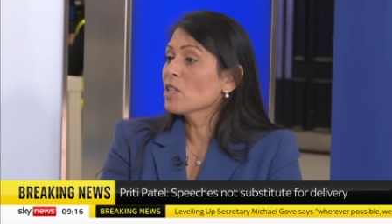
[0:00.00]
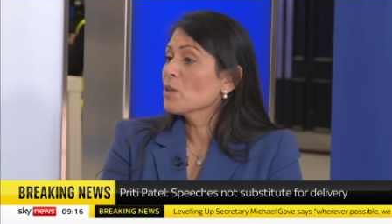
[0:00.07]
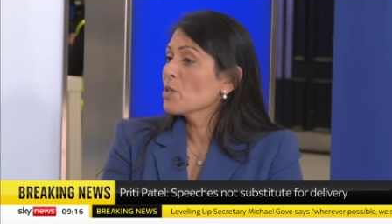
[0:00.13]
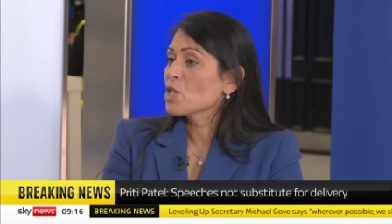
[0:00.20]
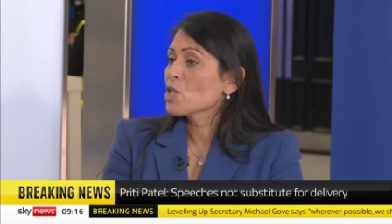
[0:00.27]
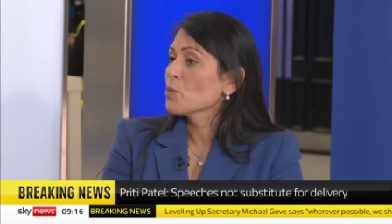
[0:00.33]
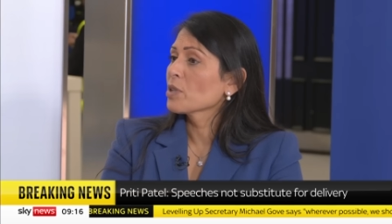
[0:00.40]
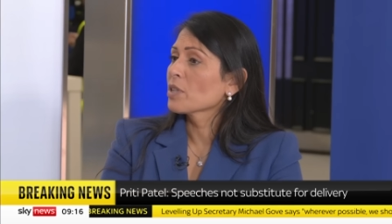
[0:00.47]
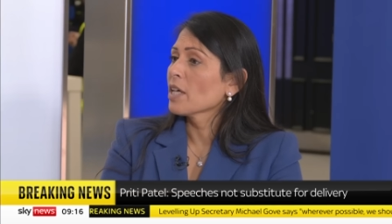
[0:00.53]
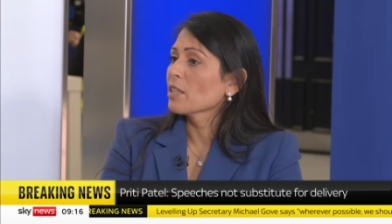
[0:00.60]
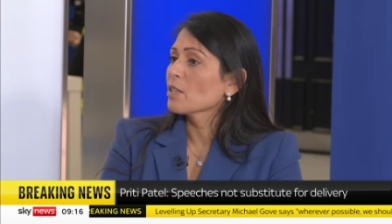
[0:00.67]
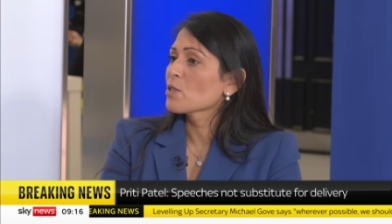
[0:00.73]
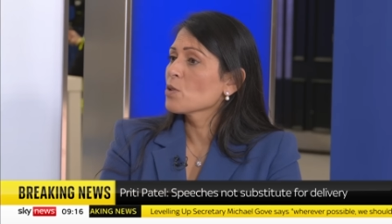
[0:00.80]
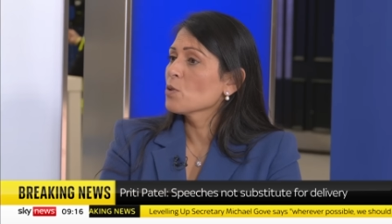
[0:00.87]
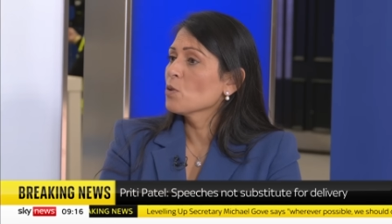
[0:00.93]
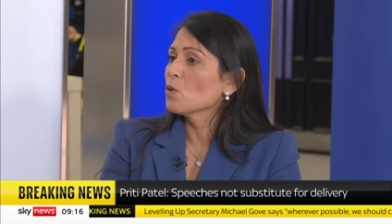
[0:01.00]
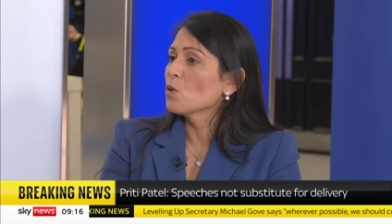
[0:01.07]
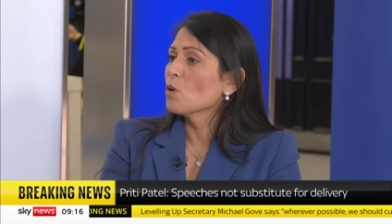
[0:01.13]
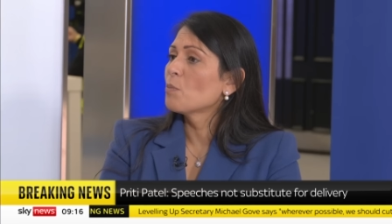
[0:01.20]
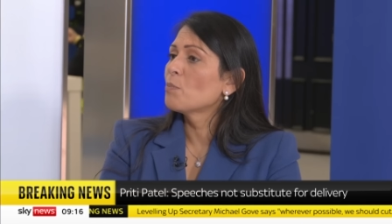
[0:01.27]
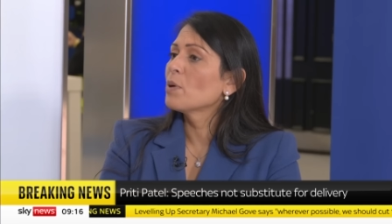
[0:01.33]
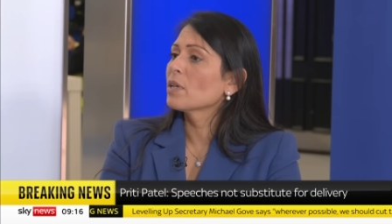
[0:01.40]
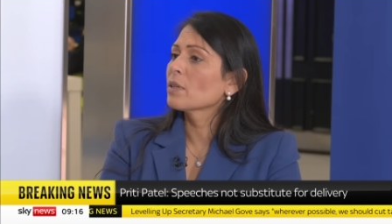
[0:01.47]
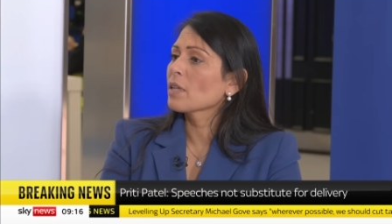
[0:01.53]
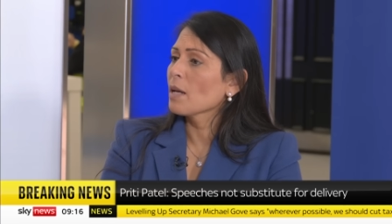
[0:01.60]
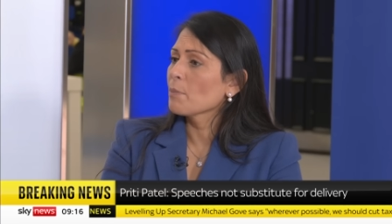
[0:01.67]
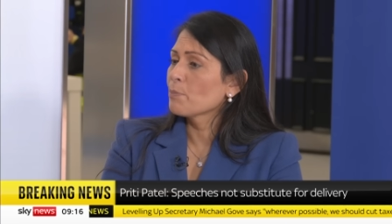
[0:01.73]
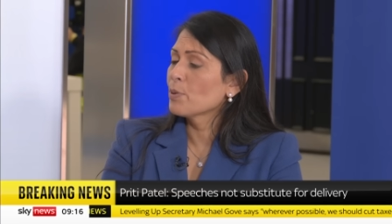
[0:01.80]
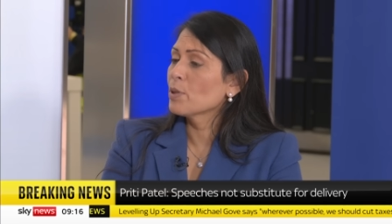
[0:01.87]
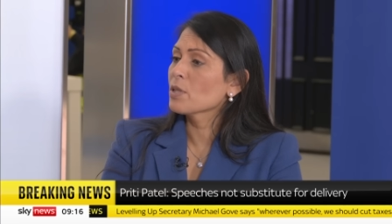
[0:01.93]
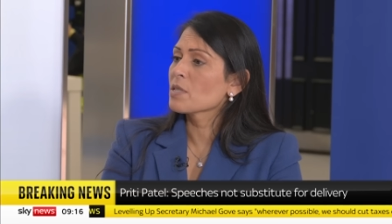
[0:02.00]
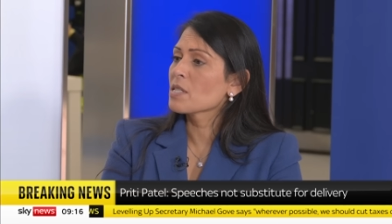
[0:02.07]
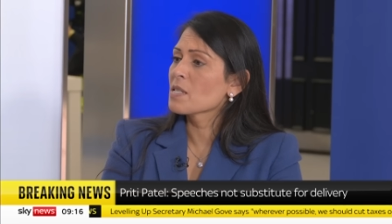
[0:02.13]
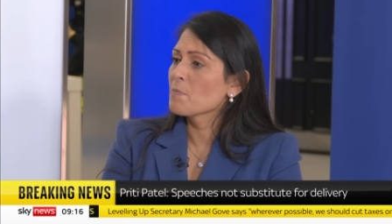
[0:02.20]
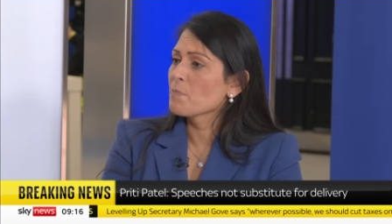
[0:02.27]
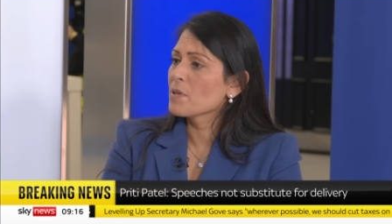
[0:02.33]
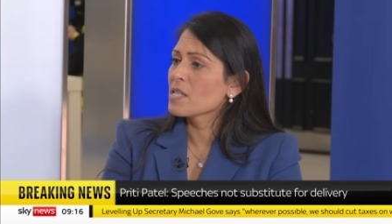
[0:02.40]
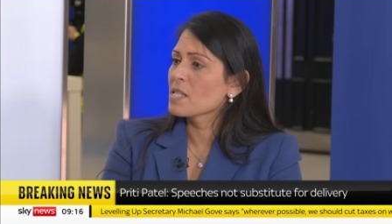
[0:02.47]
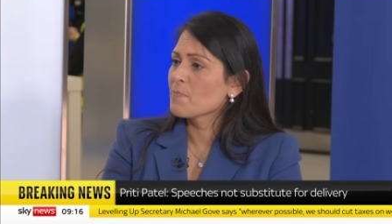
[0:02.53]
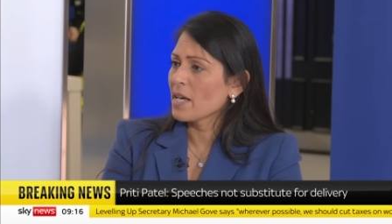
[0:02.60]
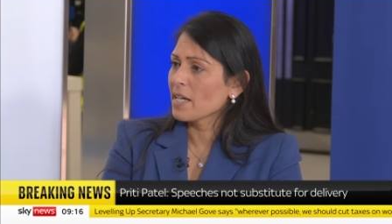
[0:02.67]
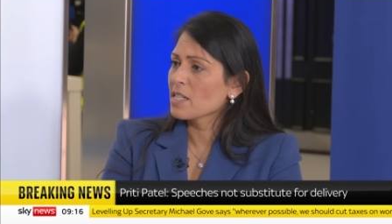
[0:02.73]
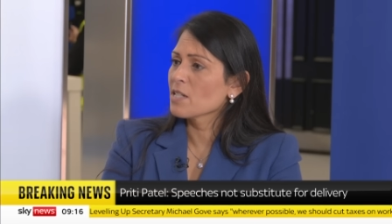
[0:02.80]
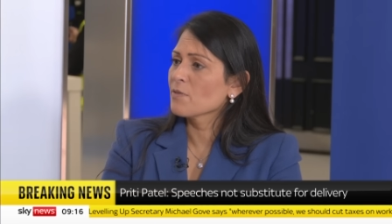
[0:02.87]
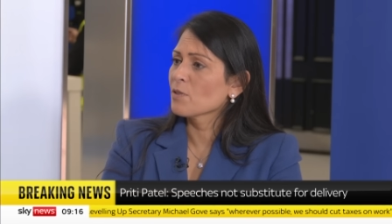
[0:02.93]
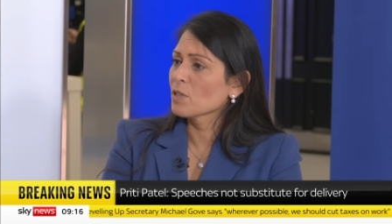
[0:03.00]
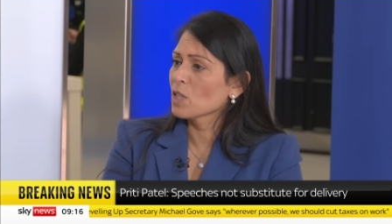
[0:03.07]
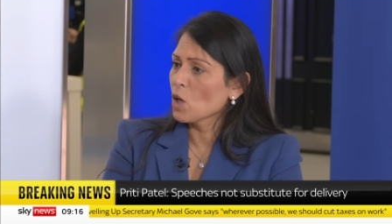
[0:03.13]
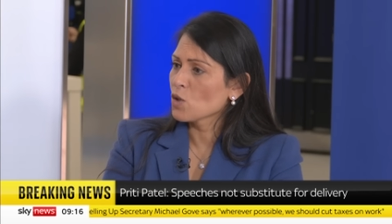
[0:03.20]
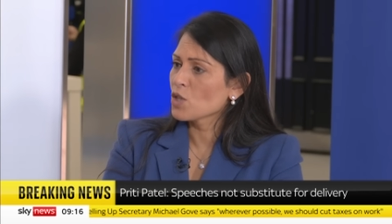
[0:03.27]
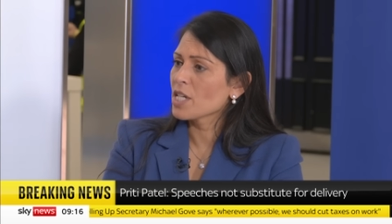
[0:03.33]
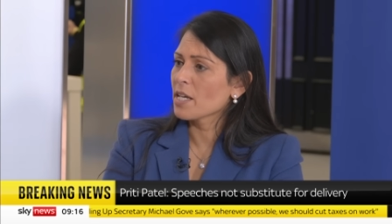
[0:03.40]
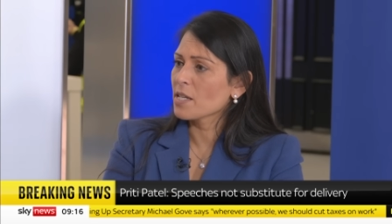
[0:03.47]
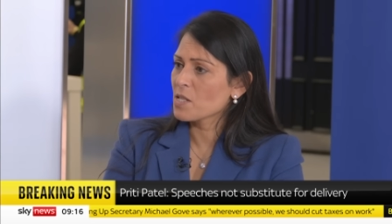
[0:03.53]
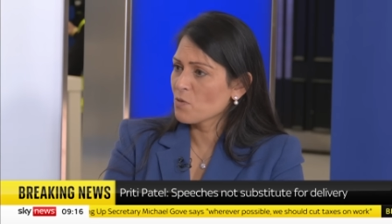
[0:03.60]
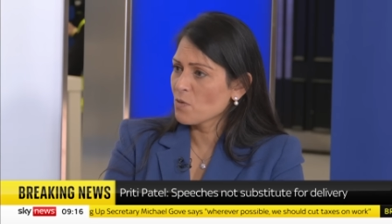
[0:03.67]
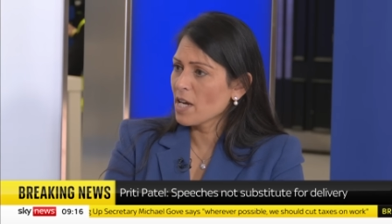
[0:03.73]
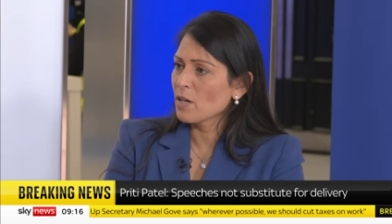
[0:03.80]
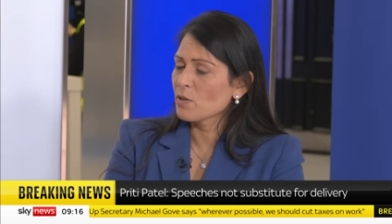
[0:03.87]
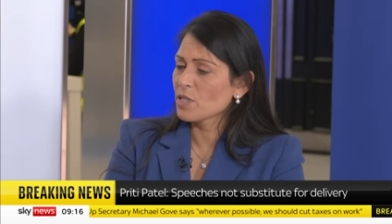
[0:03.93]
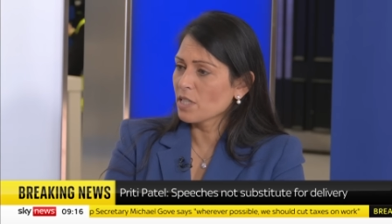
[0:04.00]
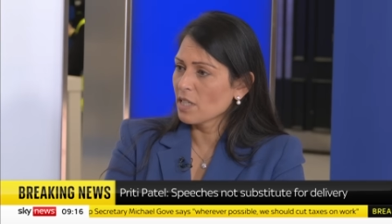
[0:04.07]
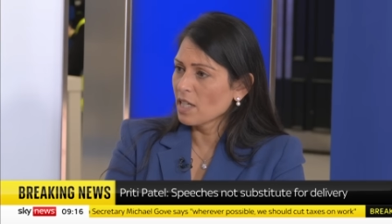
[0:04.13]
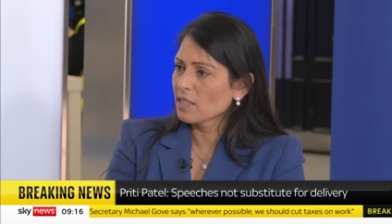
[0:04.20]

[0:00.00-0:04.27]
got no issue with that at all, but put some perspective and context around it.